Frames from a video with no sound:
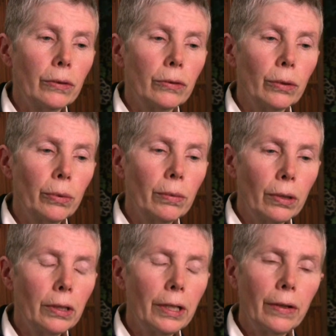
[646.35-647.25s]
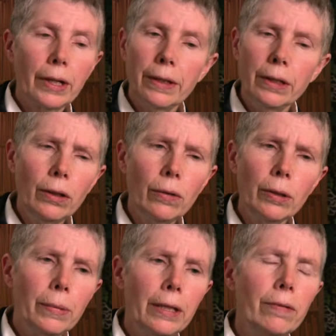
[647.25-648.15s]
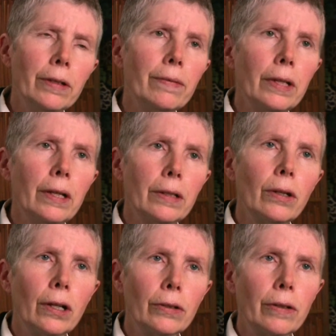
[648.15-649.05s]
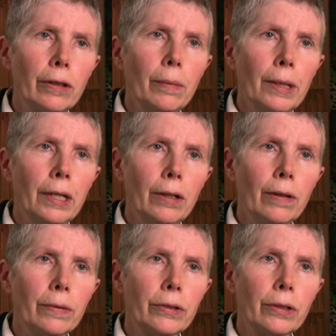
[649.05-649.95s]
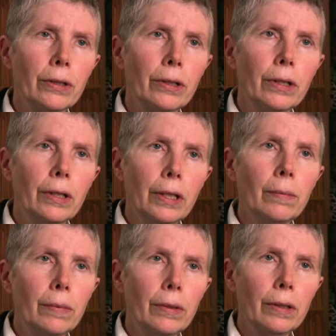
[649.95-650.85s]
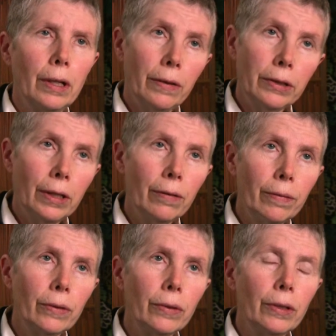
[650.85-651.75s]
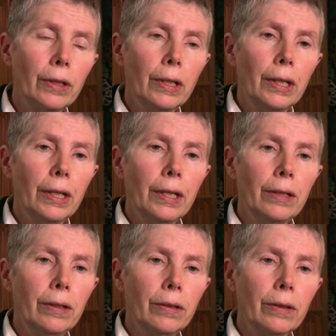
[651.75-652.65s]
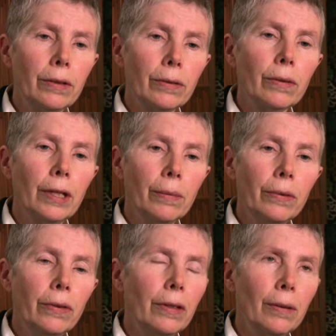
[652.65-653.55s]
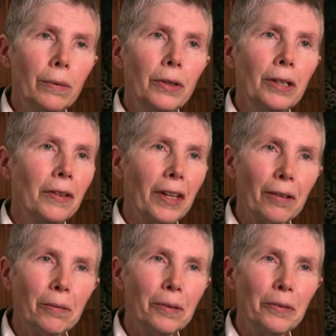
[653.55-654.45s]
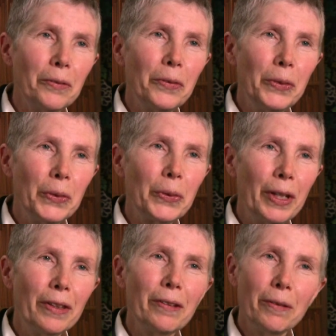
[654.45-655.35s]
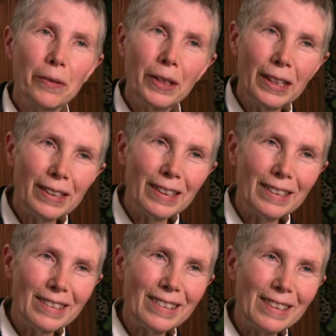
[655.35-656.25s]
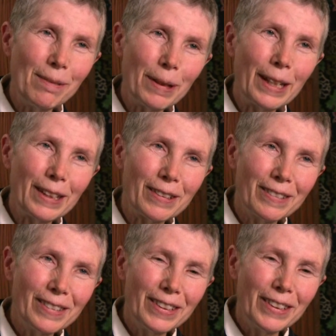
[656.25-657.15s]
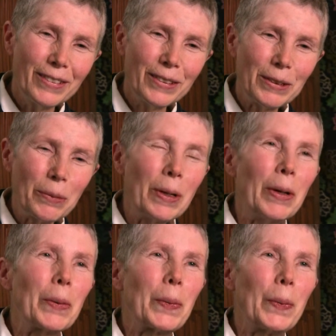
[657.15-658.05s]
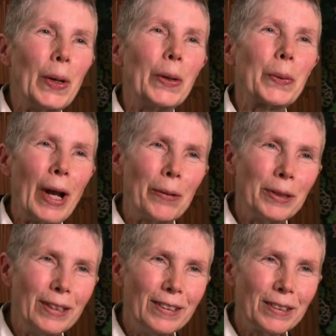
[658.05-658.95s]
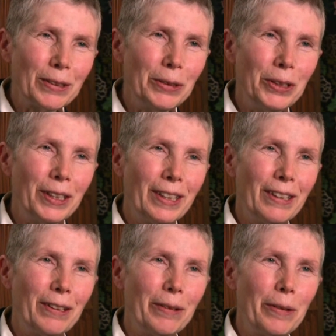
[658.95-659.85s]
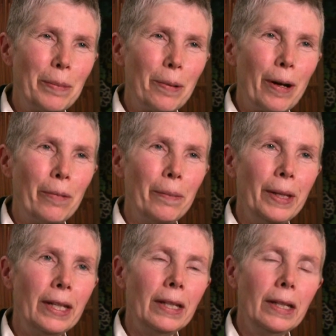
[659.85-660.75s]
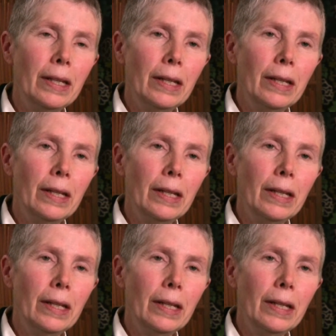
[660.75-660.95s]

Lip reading: So we wrote a letter, and I think Hogan may even have talked to the commanding officer on the telephone, and so that was the end of that. I think it seemed like it was a well-rounded solution to a problem, and